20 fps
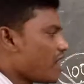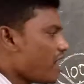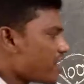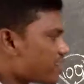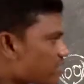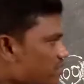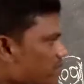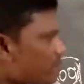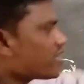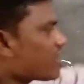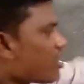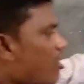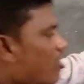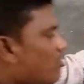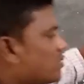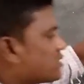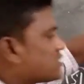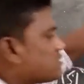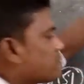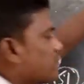Remaining how
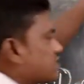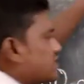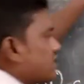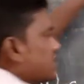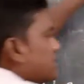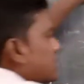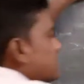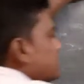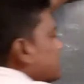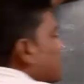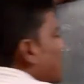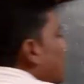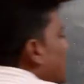much percentage?